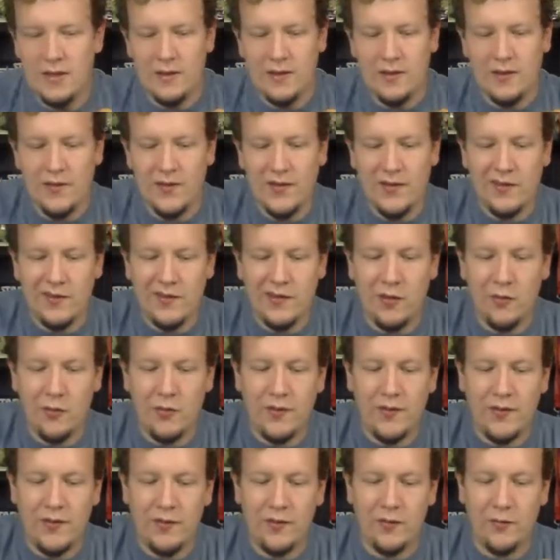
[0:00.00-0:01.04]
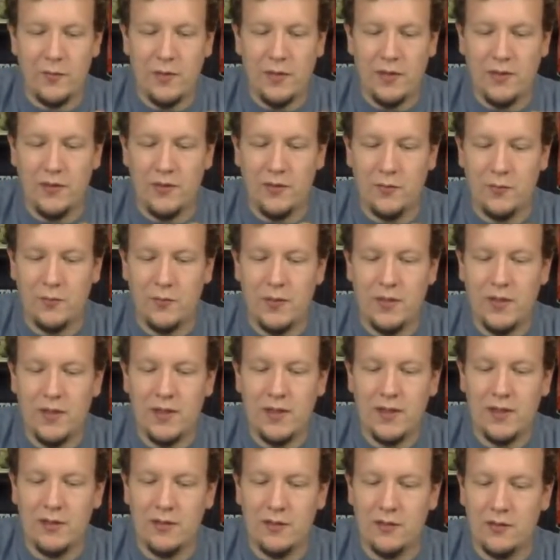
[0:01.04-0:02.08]
Because they can always either be too
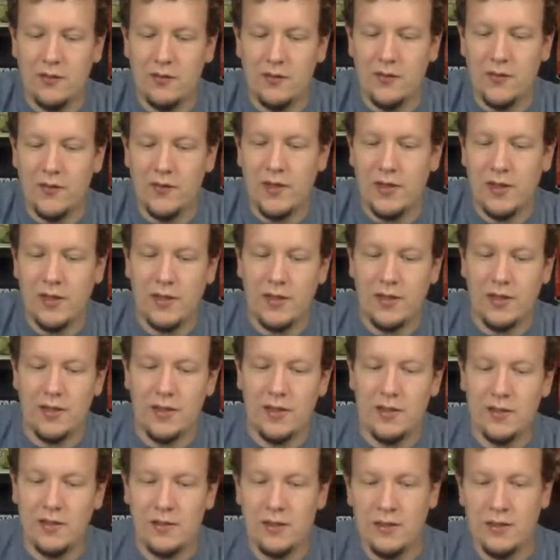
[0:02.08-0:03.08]
big or too skinny.